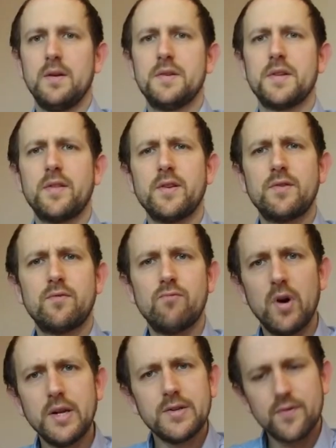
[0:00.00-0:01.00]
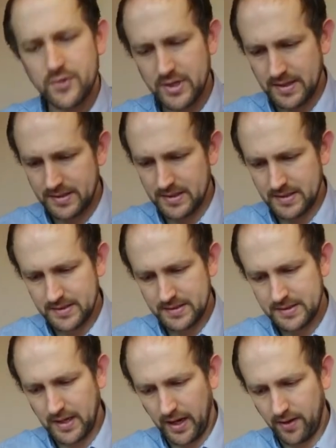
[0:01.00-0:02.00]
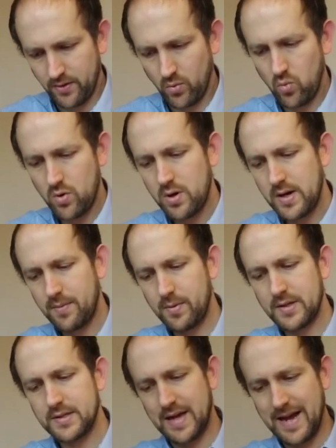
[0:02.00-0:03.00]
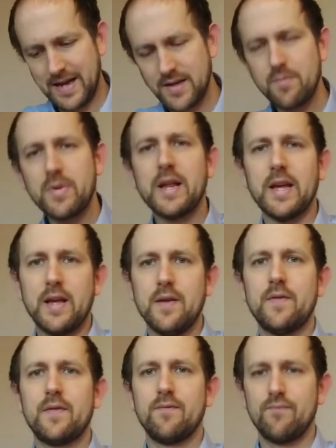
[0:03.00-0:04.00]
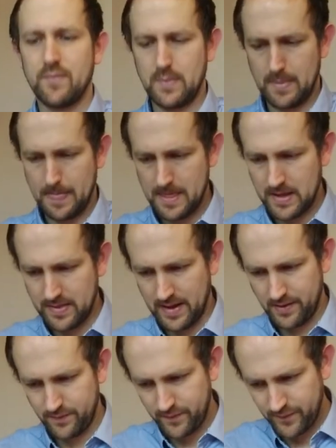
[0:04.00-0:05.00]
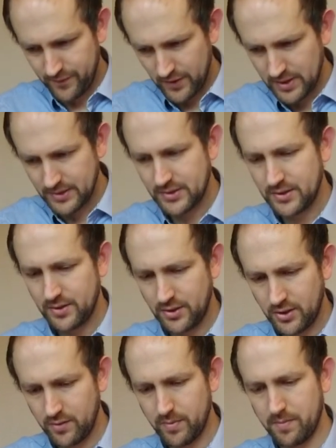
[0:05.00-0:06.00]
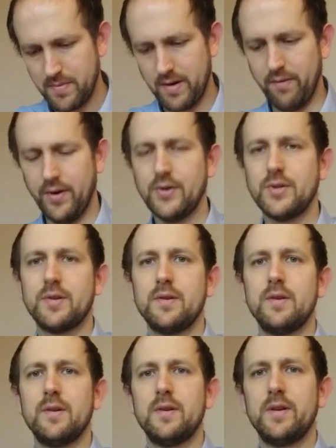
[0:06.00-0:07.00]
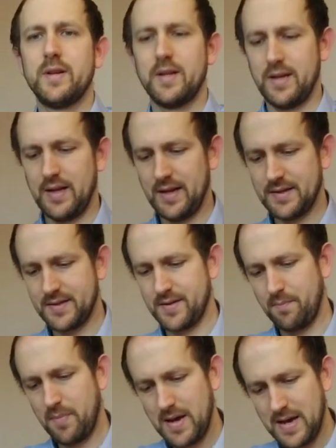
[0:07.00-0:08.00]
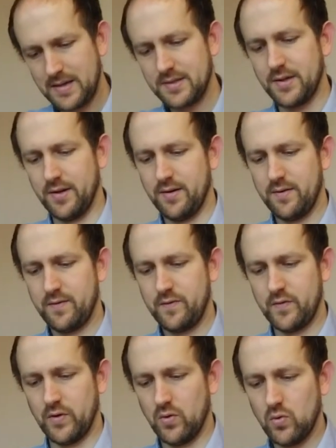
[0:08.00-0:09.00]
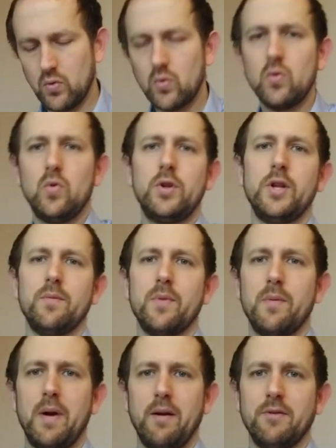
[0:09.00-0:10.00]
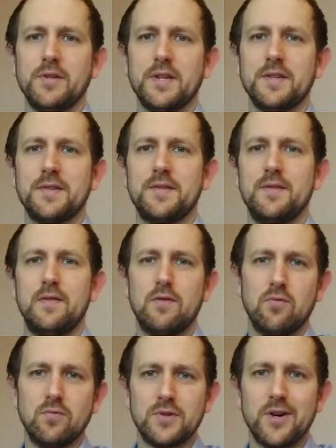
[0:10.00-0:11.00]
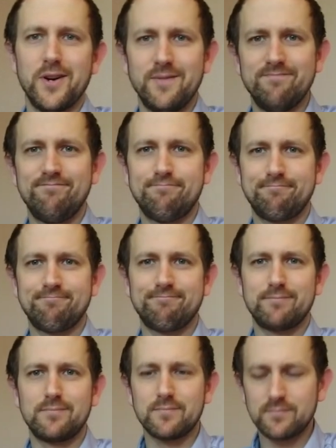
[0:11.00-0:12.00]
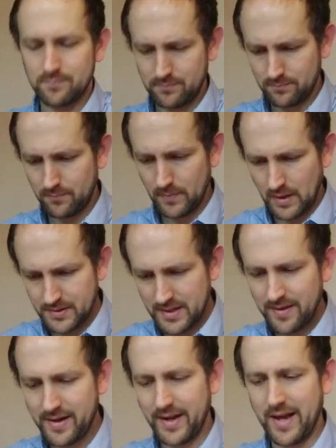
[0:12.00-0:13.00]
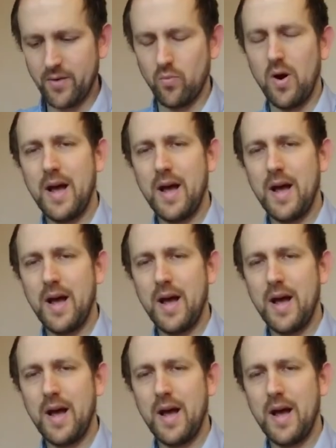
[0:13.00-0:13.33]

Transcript: So the writer of Genesis is saying that what happened to Adam and Eve in that first human marriage is the pattern for all human marriages for all time. I'll say that again.